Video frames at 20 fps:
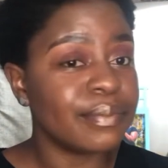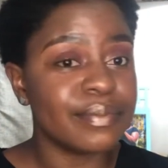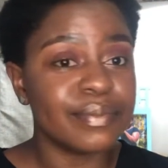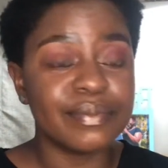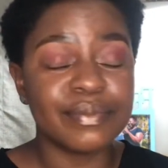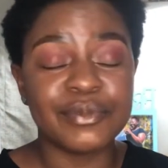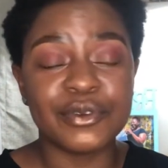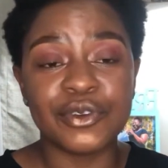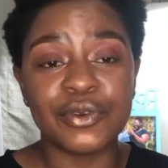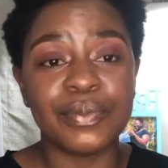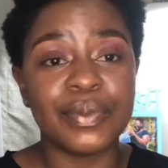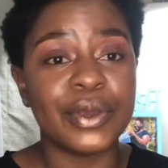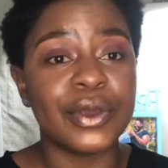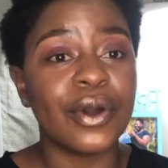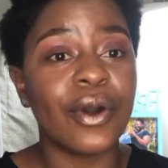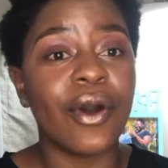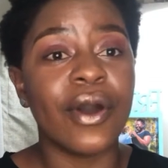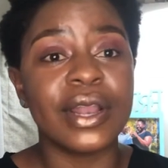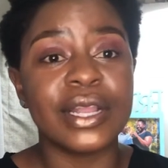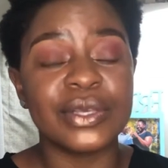To be
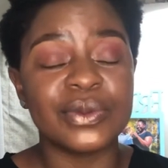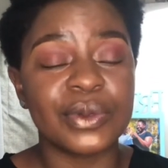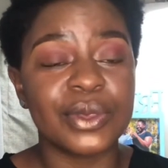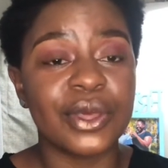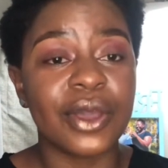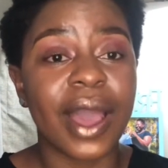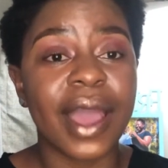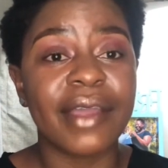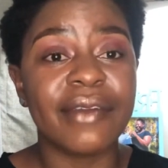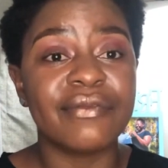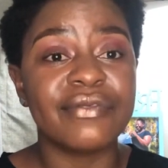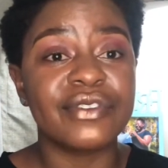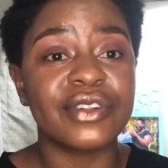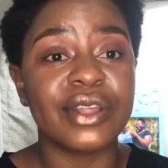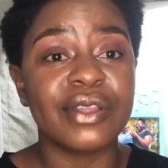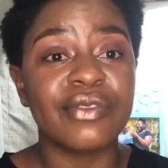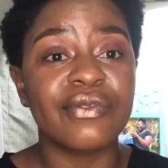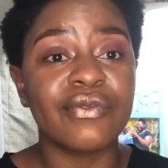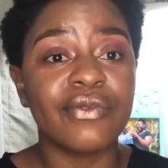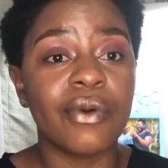honest with you, I've
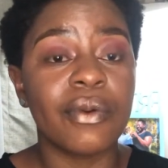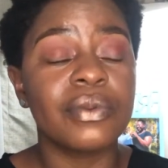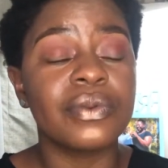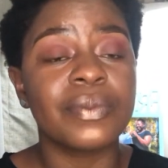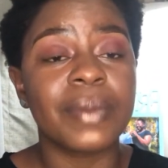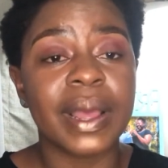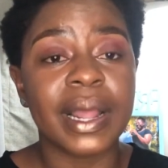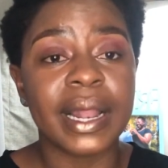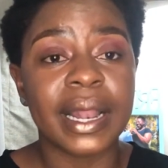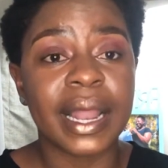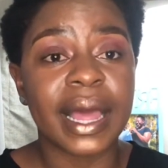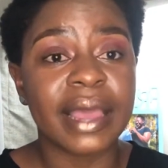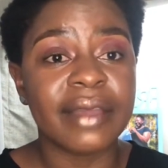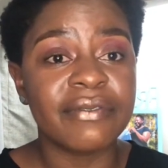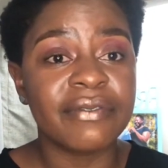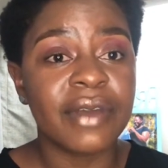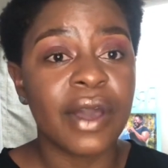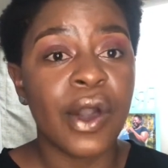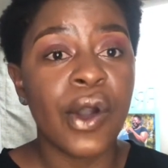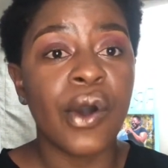transformed my life
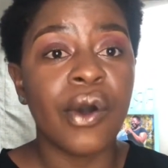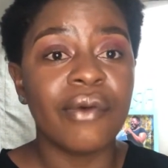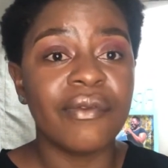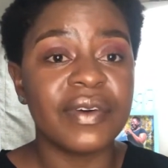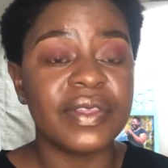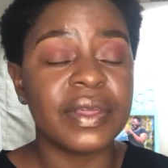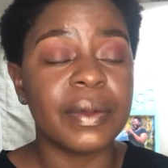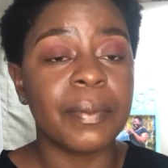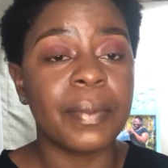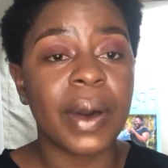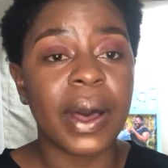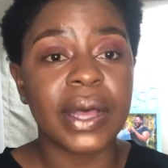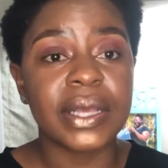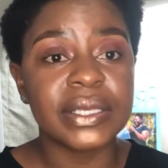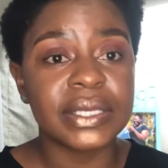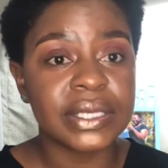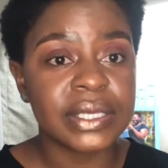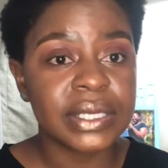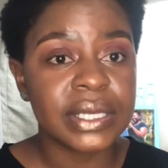over the past,